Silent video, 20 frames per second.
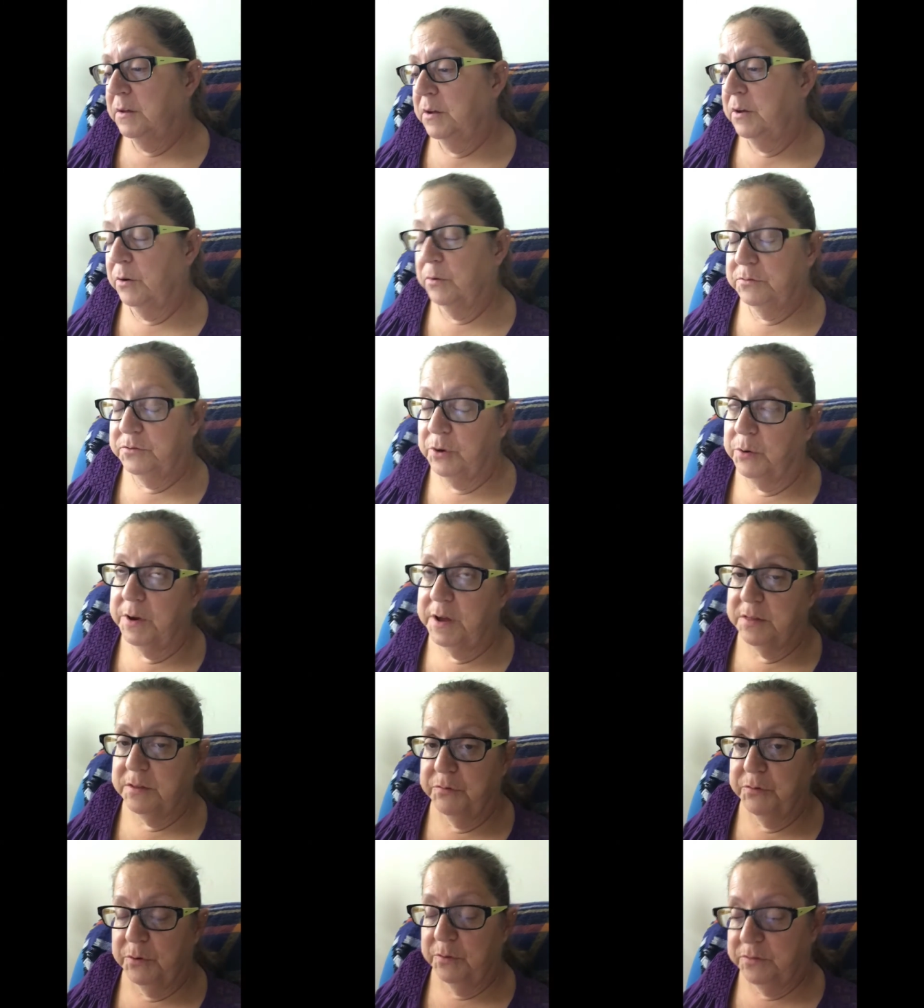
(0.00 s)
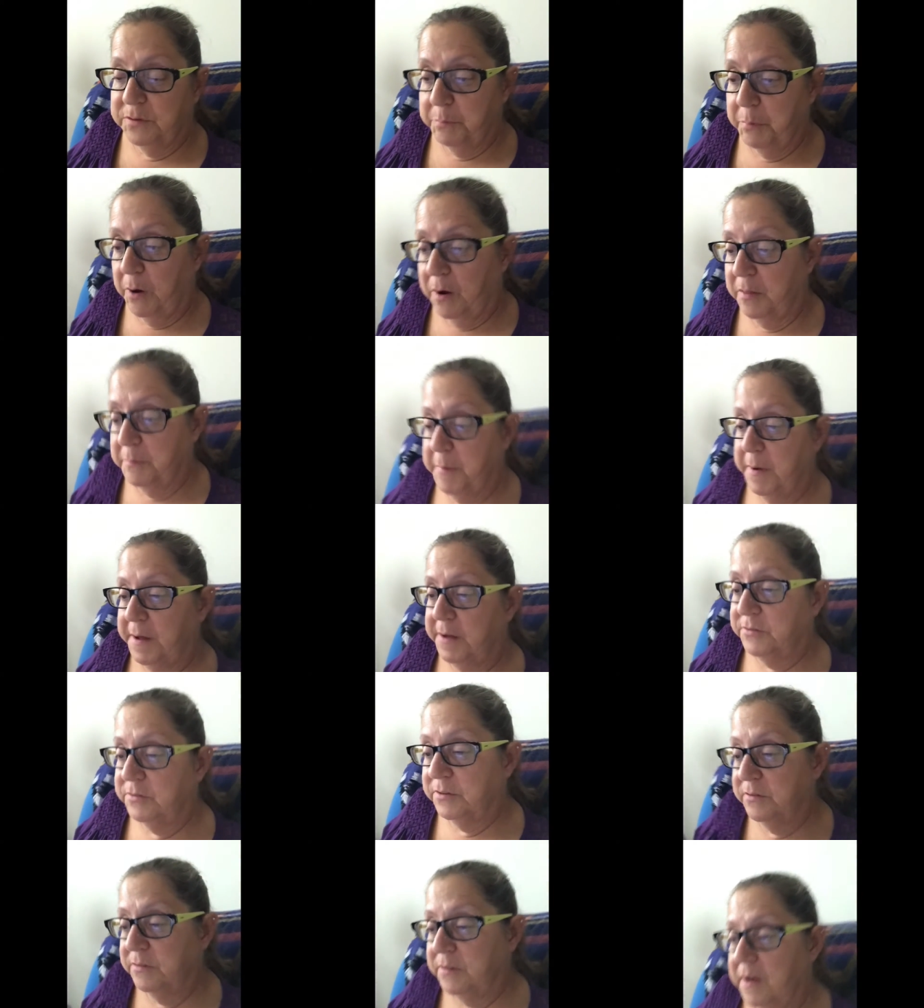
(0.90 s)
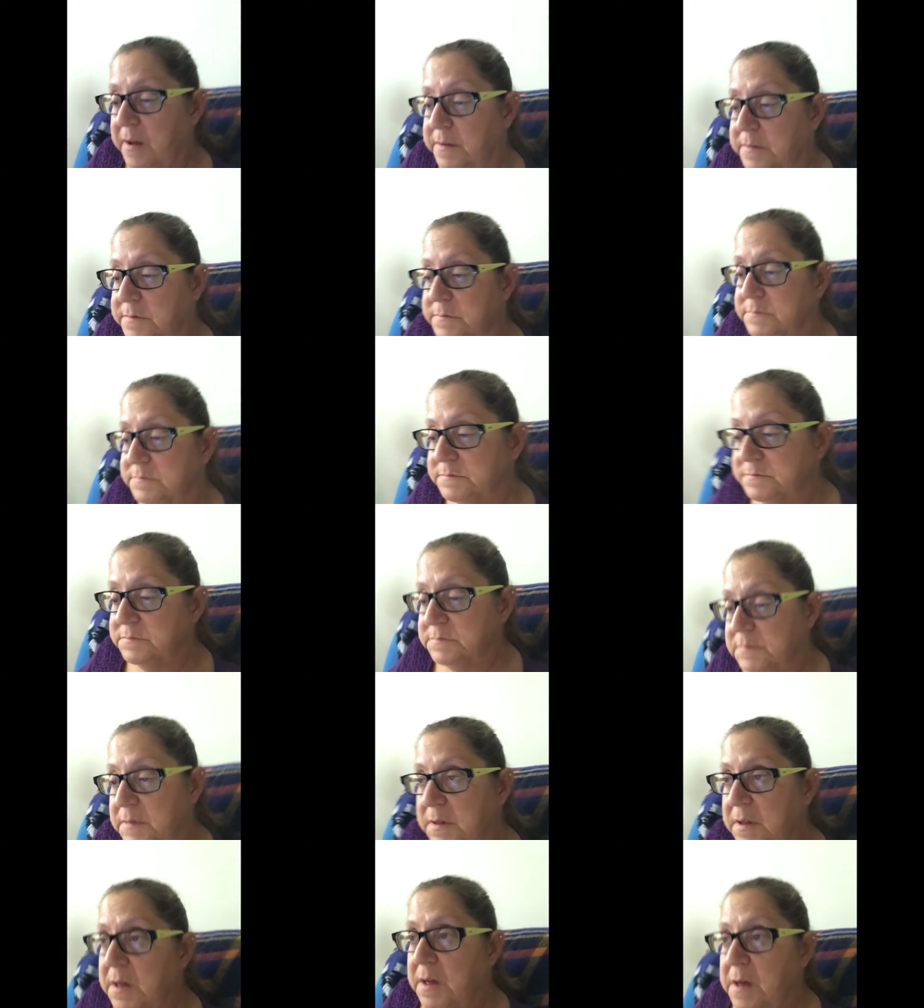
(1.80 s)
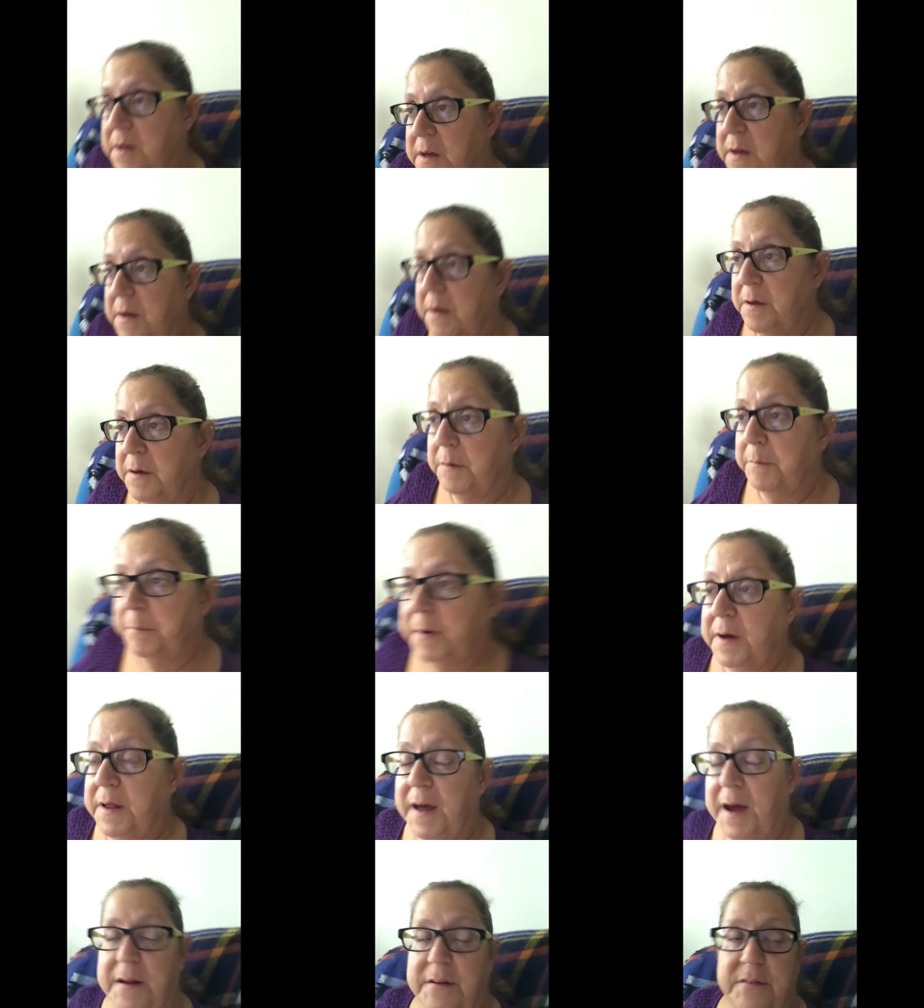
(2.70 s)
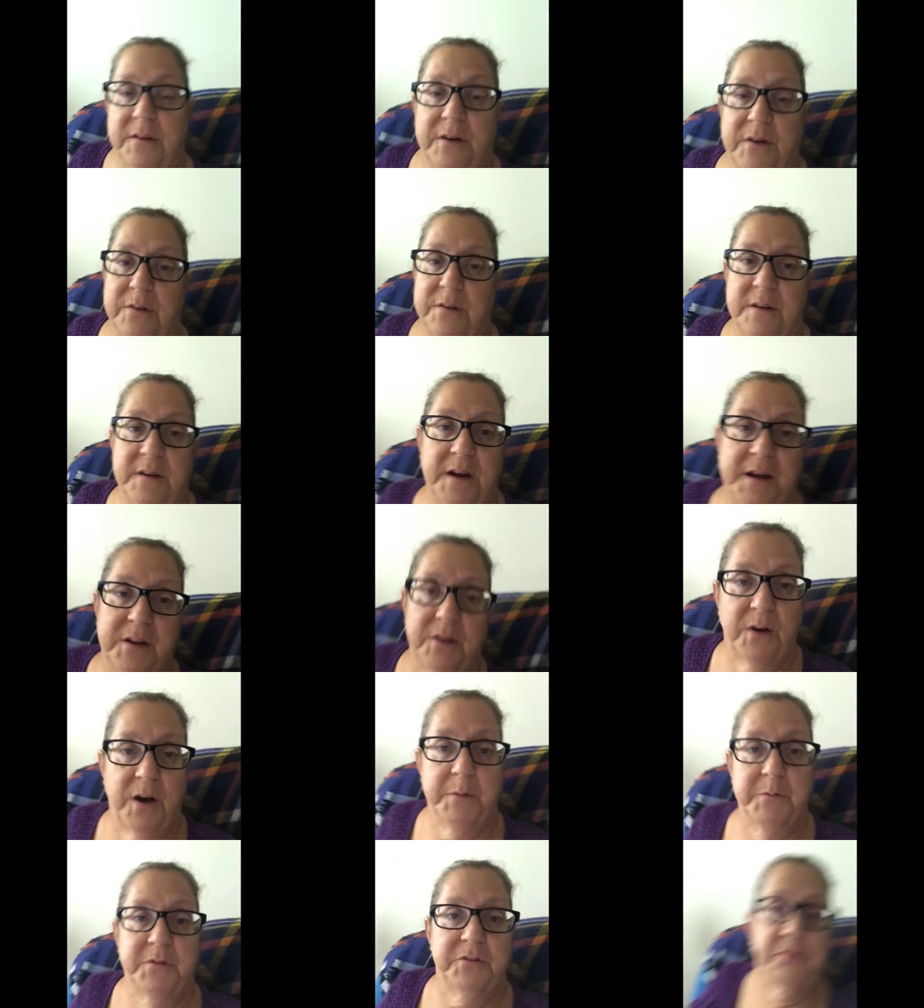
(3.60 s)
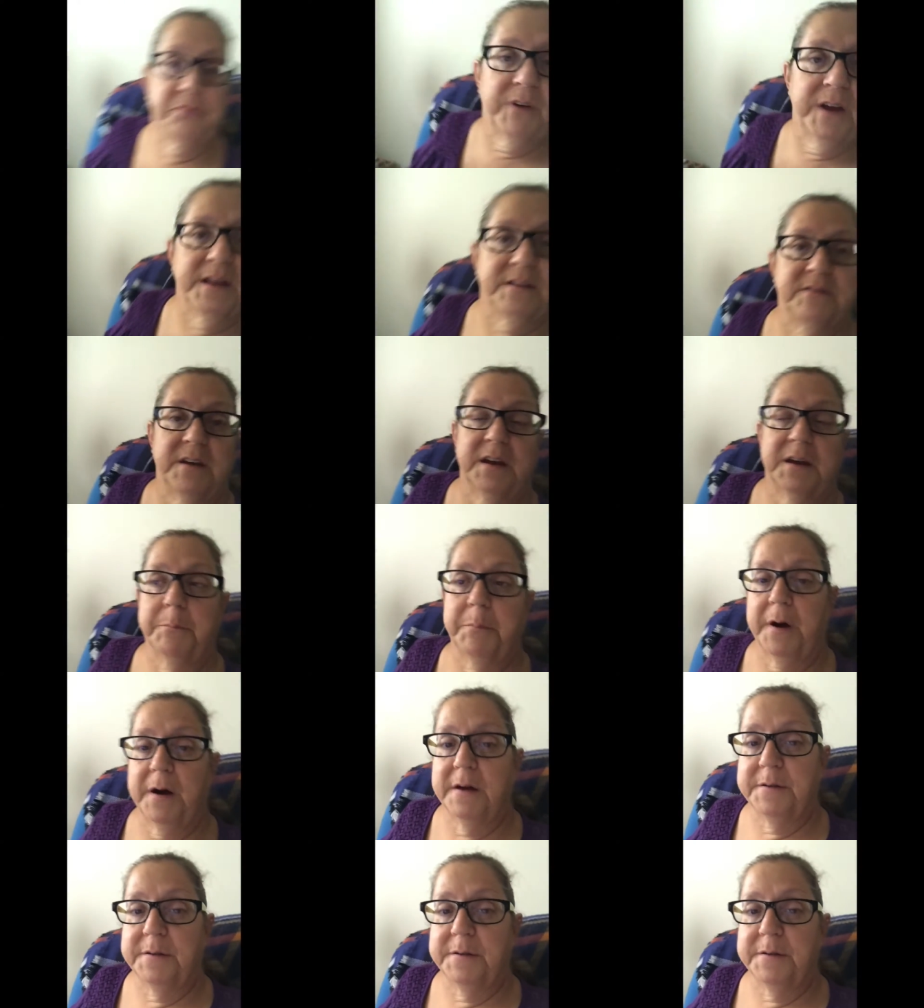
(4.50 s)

you know, don't eat the foods that bother me, I should say. But I don't know. I know. I'm just ranting, but.